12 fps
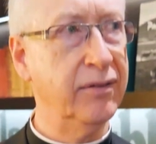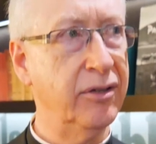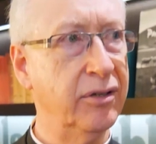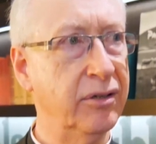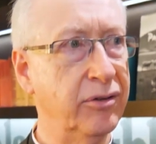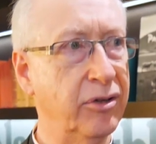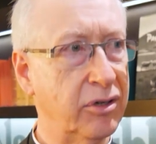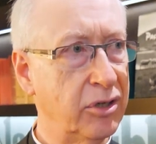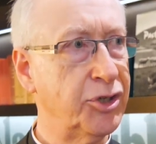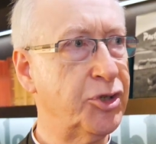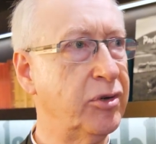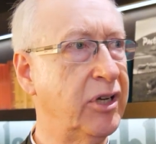their
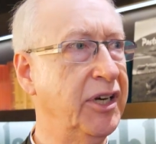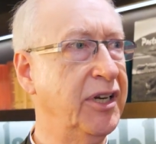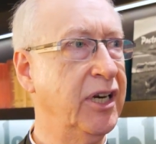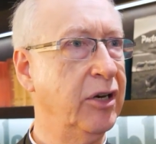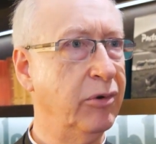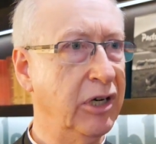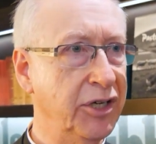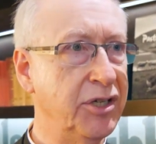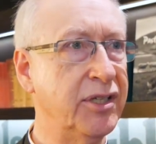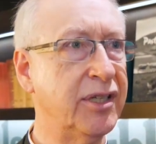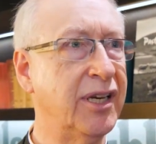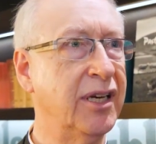cultural identity,
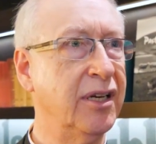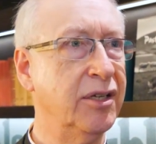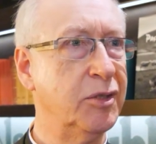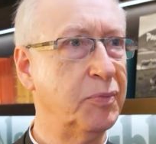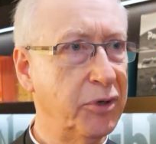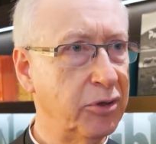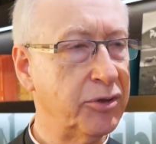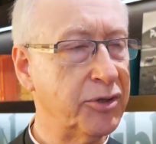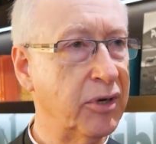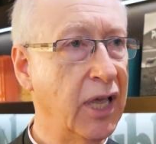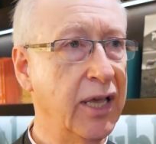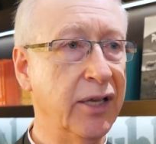religious identity,
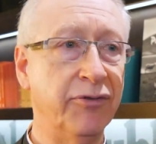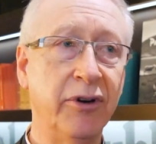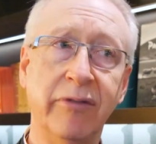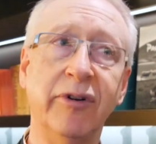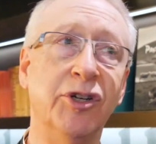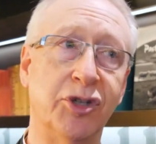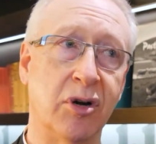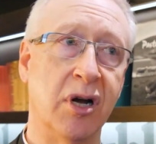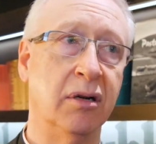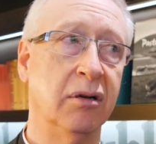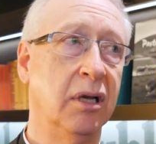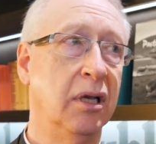spiritual, very, very
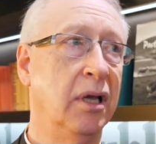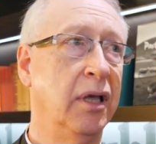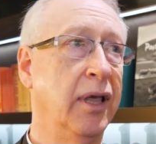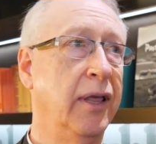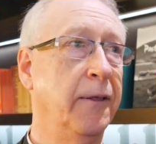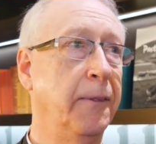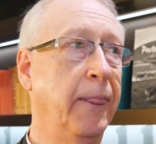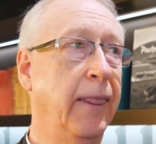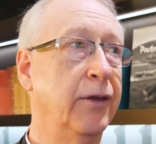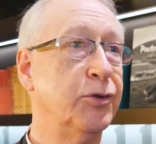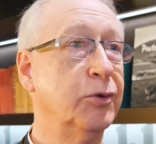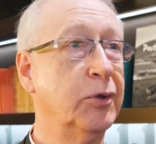strong.
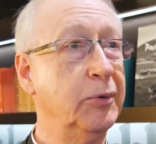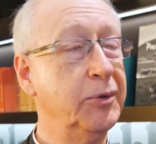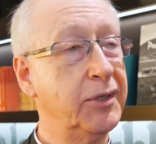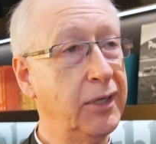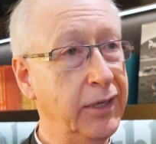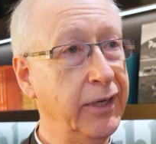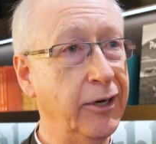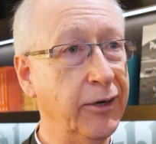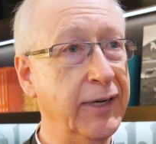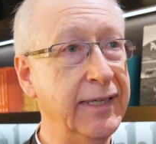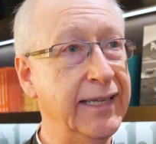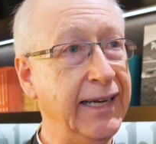So what was
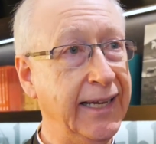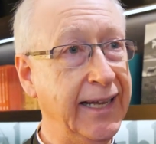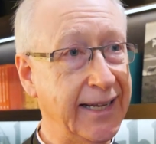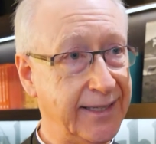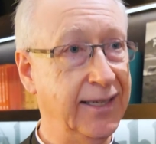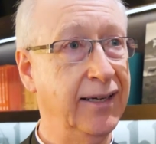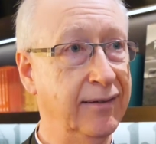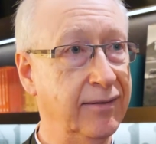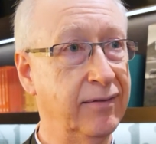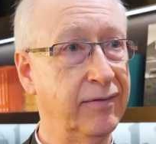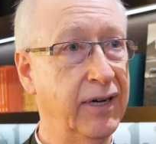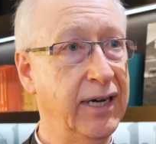clear is that he gets it,
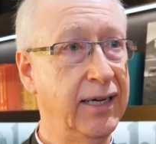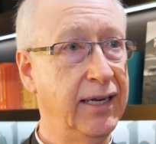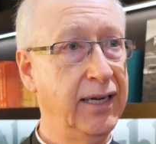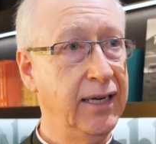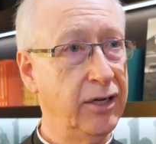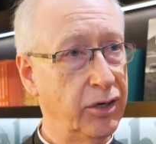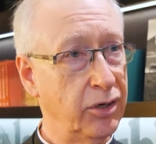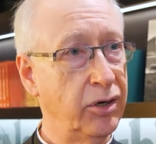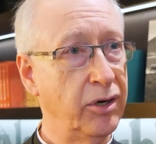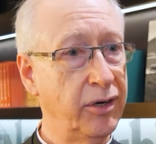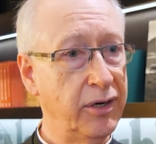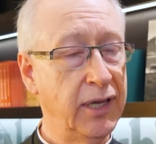right? He
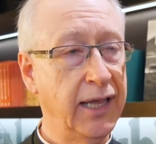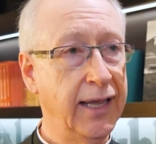heard